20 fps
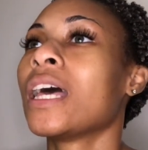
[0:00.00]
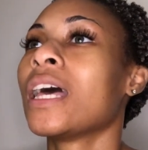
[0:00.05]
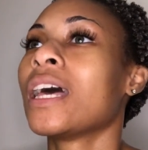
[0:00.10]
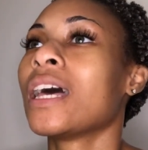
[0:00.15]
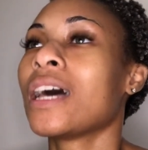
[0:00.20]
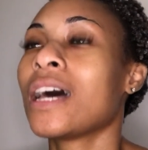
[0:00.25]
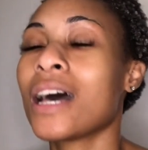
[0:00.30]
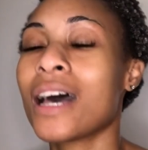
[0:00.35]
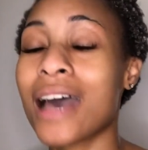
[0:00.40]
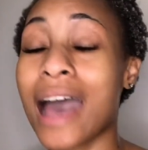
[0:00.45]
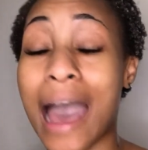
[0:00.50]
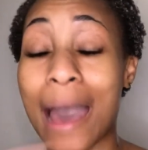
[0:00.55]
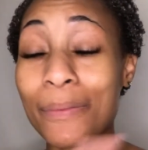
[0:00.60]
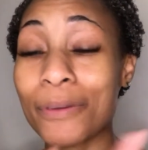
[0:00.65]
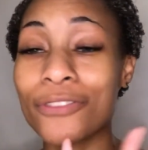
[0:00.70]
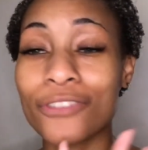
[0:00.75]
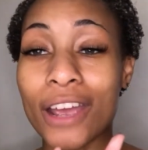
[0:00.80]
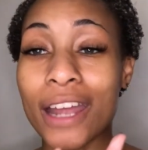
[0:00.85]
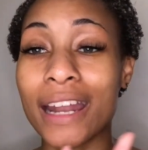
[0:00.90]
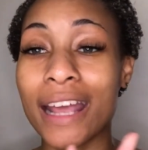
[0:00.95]
happy
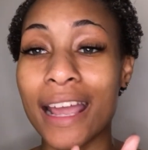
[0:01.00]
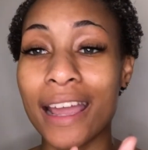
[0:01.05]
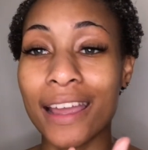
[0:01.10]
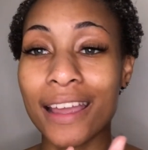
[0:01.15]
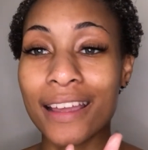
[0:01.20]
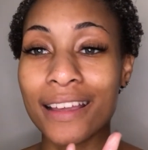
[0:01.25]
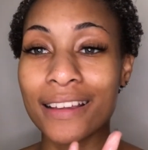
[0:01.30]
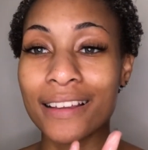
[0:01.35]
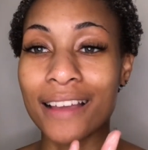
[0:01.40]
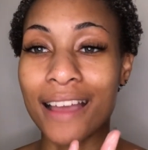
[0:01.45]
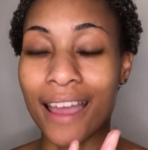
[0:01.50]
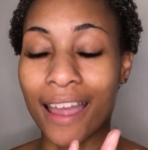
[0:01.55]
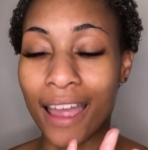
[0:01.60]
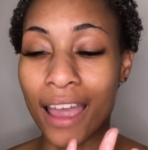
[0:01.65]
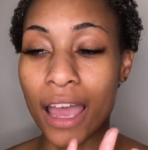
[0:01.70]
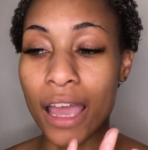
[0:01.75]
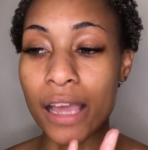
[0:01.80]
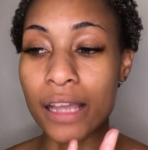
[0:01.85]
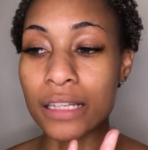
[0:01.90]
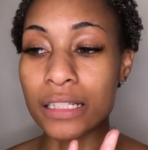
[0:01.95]
Friday.
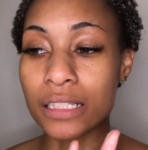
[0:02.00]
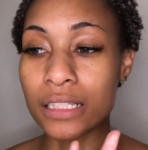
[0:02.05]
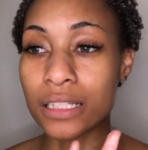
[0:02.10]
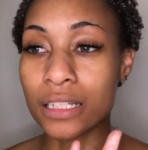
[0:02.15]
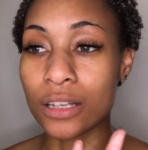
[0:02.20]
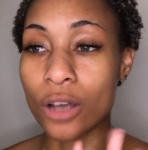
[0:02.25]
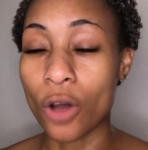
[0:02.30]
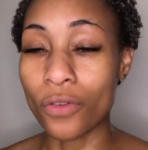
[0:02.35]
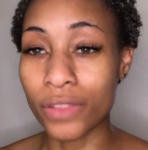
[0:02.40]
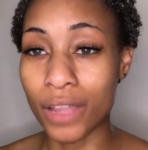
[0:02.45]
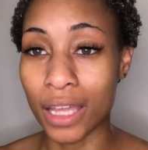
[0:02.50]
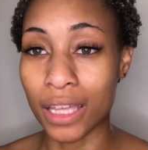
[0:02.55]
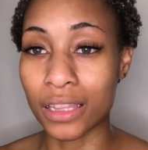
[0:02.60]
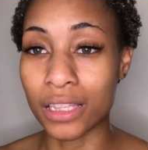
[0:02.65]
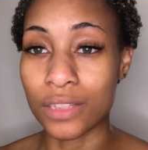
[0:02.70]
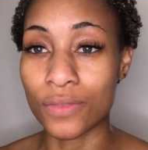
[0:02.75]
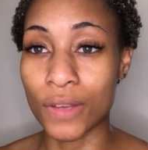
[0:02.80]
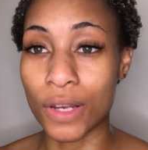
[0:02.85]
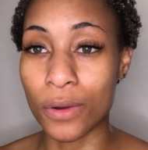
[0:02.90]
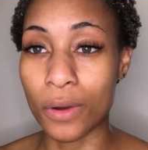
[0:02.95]
And hopefully I get
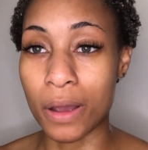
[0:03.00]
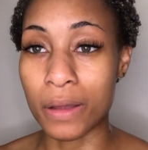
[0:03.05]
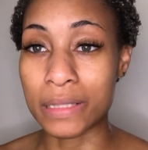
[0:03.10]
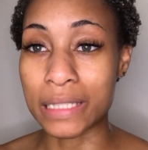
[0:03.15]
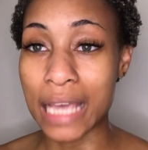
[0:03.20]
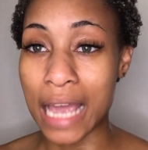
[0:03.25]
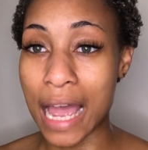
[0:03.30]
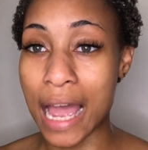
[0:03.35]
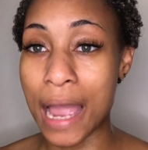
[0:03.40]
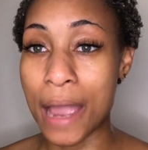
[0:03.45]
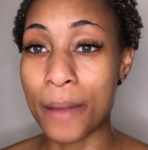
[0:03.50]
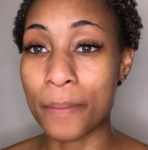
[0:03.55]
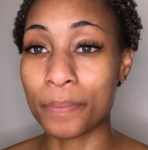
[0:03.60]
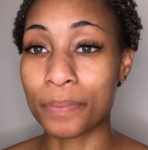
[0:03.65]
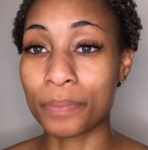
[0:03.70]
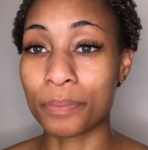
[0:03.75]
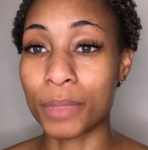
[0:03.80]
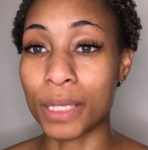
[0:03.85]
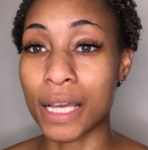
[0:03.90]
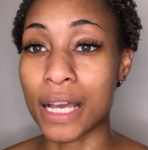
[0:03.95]
this video out in time,
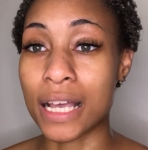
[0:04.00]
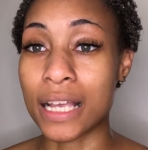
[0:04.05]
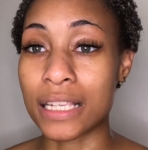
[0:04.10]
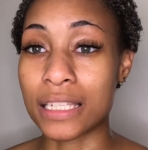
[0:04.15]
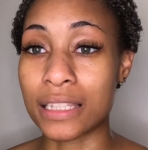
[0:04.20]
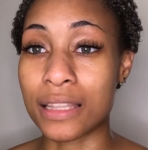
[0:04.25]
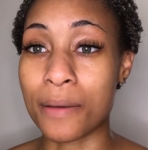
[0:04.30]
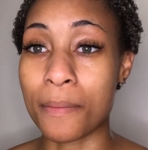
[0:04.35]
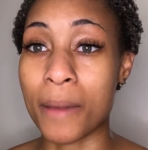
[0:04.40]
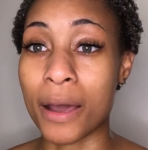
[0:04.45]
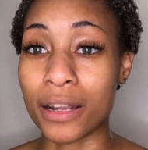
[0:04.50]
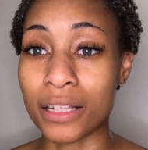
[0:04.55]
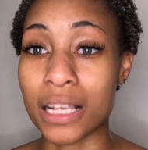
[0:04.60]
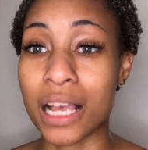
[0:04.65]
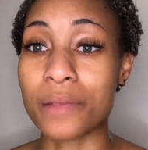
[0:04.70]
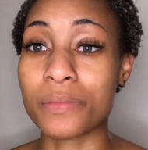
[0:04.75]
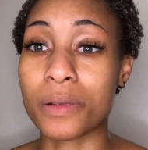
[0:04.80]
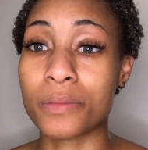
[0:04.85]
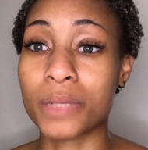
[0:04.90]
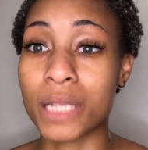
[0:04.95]
because the amount of
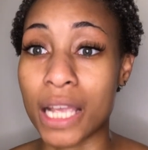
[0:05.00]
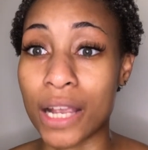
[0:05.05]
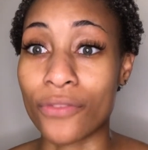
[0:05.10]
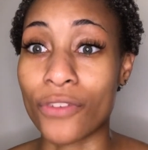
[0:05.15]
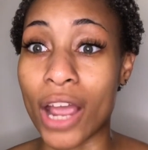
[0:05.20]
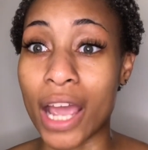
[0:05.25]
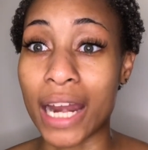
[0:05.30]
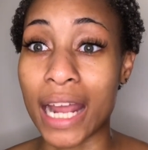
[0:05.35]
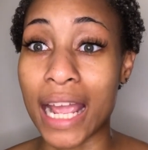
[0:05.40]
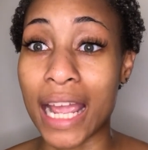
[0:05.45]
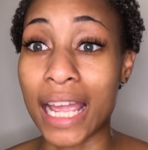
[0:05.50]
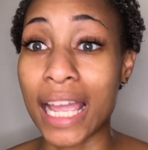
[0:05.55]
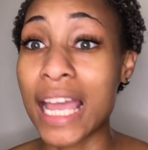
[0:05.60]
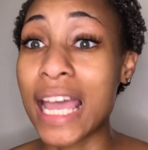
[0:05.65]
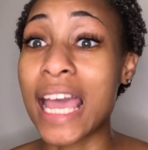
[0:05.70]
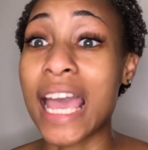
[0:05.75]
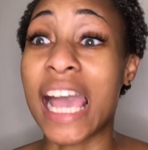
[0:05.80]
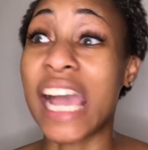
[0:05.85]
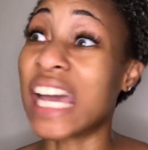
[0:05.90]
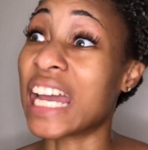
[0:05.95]
times I'm saying Friday
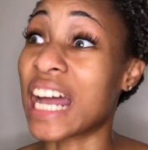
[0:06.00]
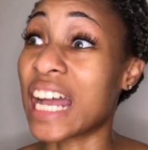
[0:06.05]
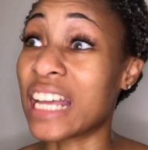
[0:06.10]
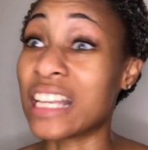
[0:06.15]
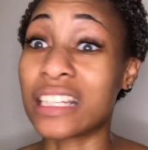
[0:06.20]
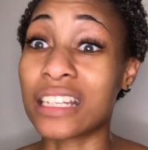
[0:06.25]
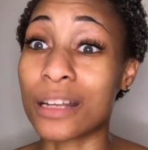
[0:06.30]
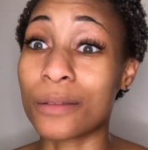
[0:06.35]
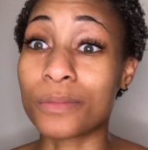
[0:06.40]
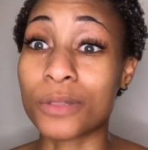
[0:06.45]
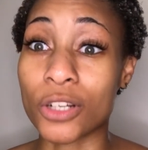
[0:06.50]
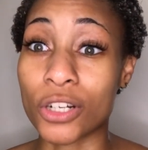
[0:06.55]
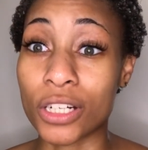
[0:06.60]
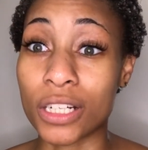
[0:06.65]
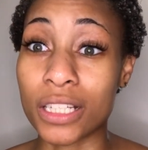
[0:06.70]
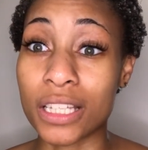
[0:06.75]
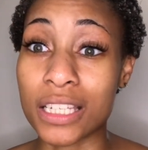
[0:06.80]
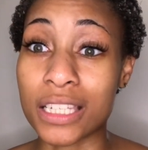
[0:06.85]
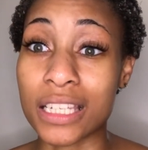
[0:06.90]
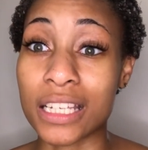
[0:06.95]
and I ended up
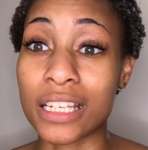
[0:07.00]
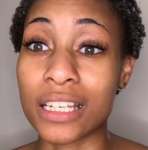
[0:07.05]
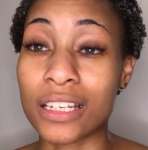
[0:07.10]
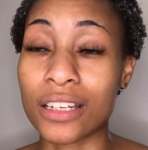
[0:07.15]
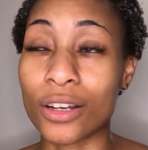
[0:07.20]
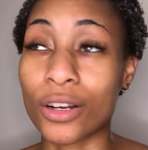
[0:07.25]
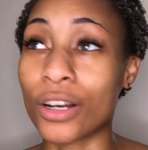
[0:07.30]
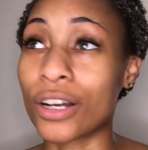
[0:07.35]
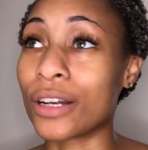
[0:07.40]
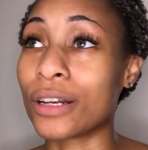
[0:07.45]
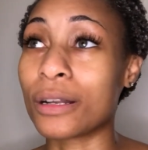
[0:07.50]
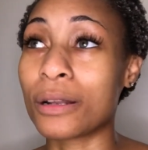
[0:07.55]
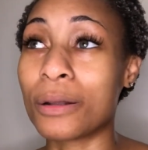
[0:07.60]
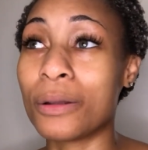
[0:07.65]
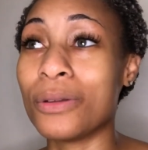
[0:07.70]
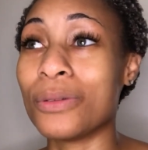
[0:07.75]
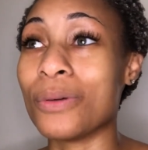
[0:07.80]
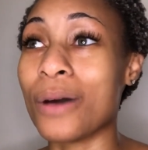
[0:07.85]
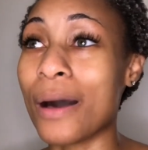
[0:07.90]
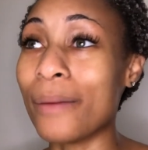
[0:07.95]
turning this in or
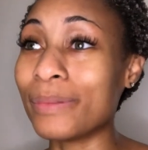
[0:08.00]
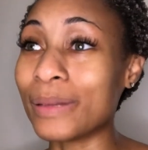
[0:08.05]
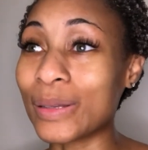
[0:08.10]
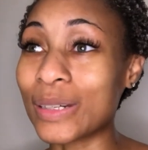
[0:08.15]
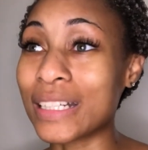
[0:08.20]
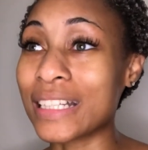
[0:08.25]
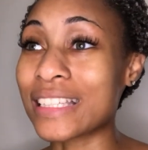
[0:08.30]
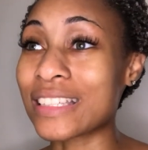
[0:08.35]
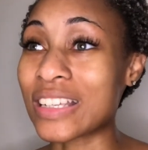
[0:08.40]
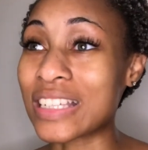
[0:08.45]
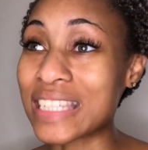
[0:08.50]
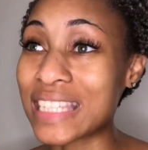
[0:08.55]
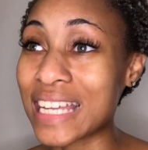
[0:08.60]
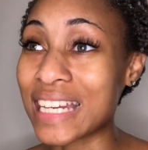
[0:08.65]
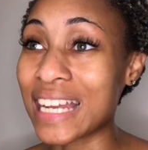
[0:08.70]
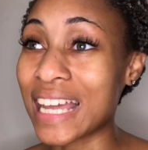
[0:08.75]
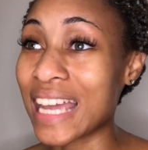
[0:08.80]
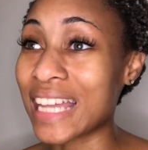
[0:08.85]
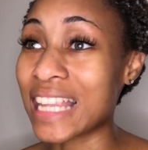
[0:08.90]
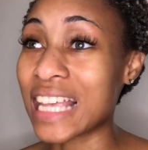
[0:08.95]
uploading this on
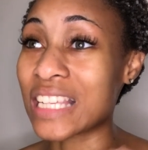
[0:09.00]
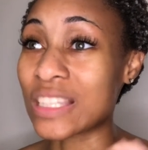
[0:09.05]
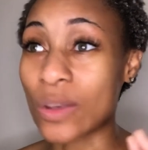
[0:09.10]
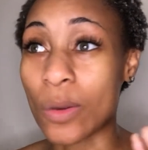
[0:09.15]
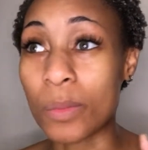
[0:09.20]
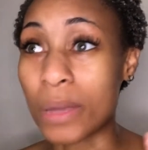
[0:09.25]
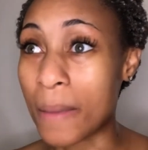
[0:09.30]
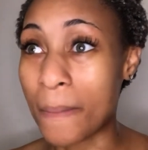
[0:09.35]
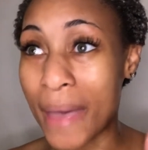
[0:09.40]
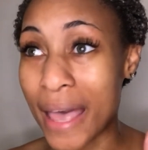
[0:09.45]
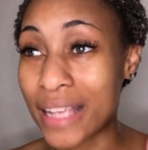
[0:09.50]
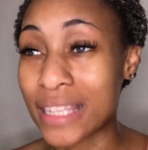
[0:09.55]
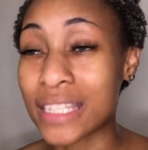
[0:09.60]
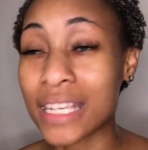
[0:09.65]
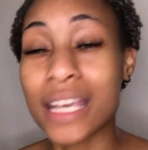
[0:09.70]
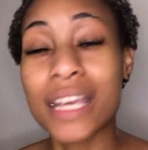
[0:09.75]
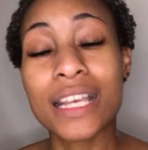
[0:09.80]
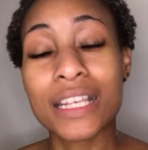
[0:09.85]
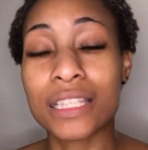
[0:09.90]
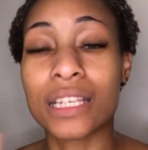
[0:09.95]
Sunday, that's going to be a mess.
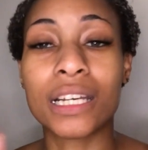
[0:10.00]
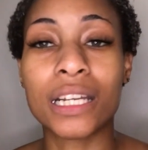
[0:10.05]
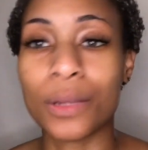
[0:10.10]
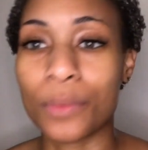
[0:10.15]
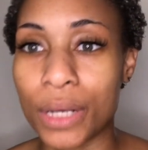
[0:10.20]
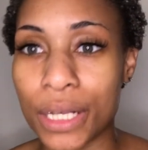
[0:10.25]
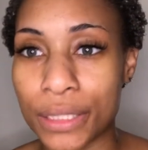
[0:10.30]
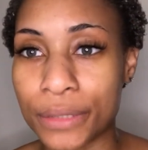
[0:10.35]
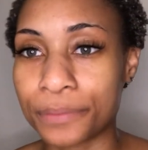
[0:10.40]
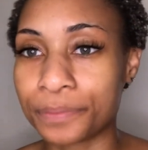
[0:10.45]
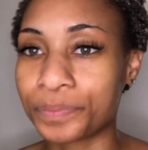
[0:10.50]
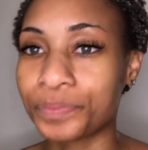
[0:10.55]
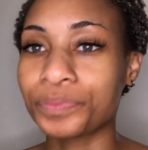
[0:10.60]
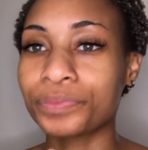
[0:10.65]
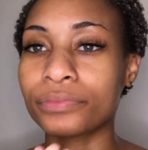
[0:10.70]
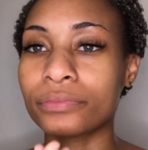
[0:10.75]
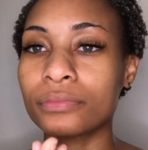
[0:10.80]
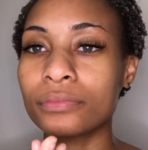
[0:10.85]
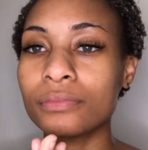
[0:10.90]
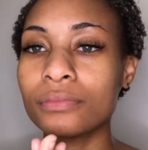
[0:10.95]
So anyways,
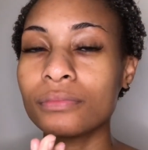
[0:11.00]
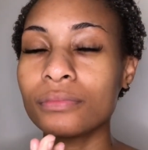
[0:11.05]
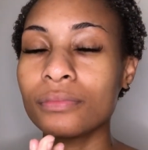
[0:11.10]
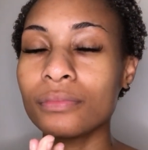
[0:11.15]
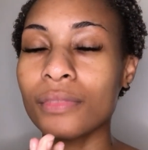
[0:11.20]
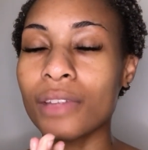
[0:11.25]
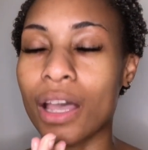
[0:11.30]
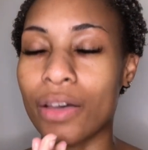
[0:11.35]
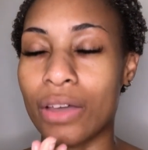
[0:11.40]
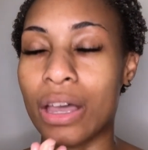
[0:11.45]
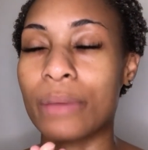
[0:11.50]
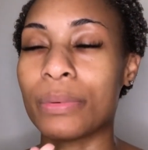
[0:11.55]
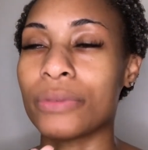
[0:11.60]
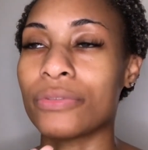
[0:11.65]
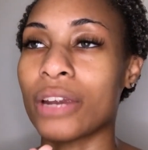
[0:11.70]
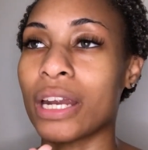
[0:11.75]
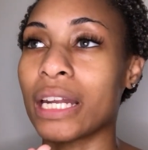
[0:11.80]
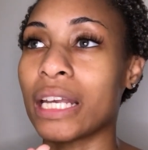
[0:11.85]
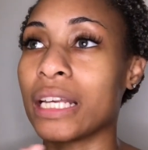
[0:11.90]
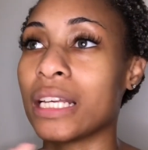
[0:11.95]
have a happy
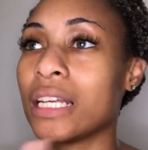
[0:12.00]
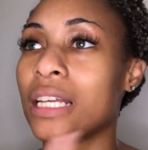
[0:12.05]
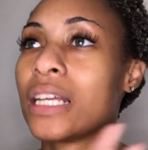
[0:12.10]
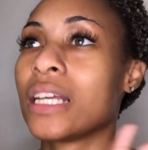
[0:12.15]
Friday.